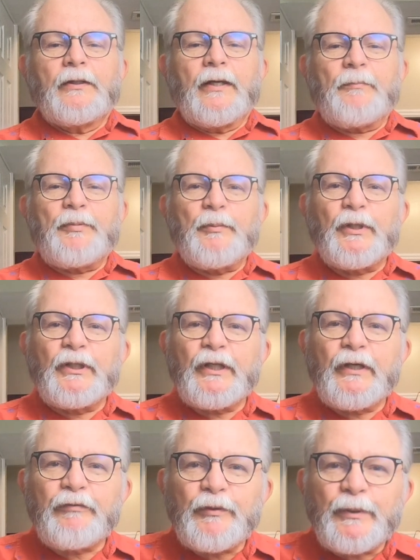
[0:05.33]
Happy
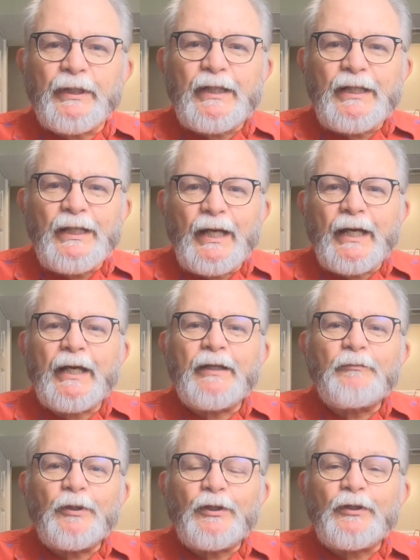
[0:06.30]
Monday, everybody,
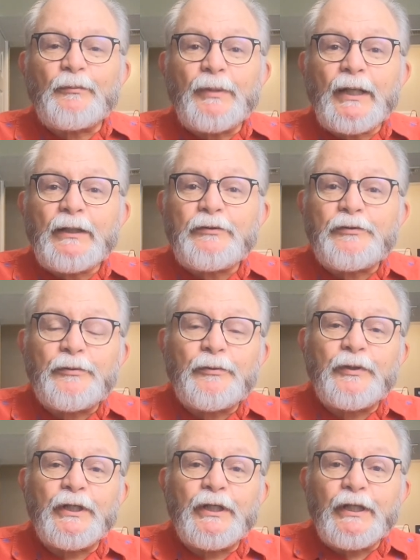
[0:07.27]
and welcome back to
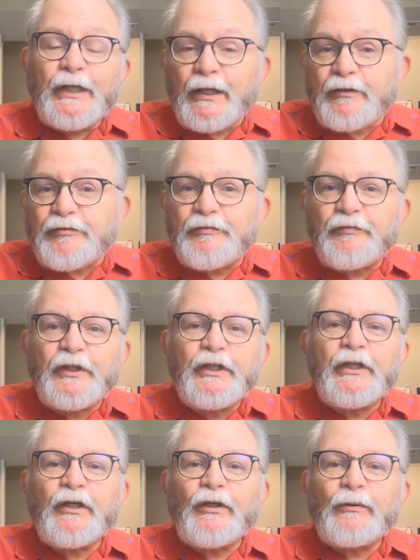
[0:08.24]
the next
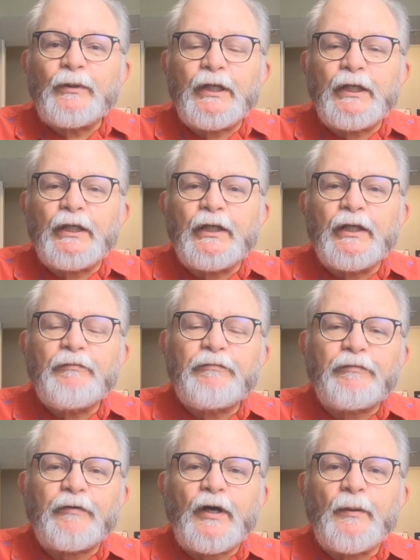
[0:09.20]
video in
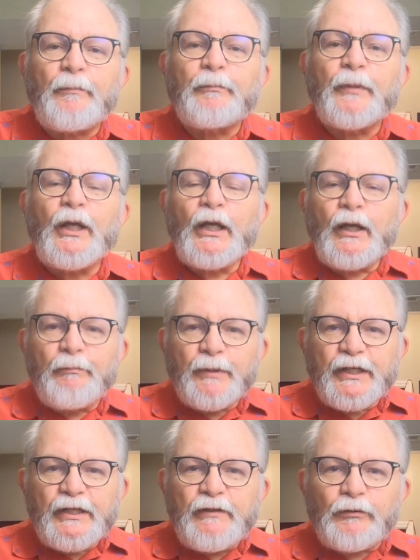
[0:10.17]
From
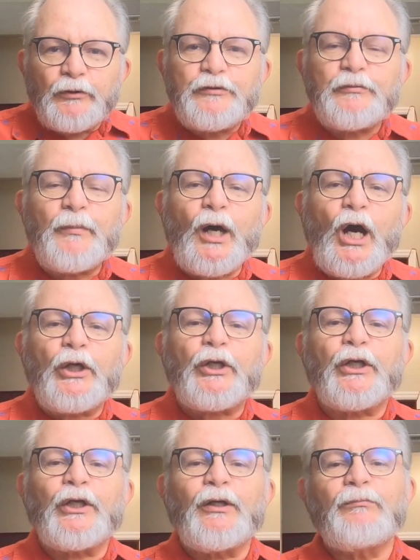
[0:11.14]
Medieval to
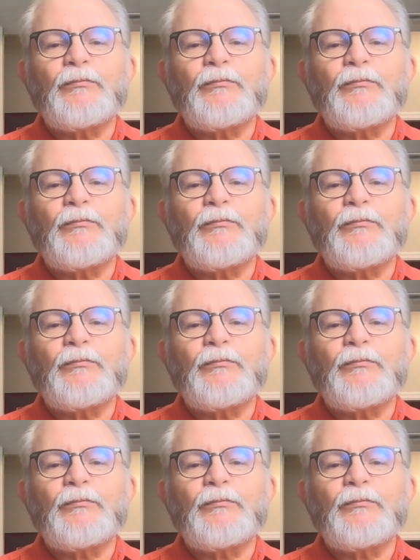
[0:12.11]
Modern.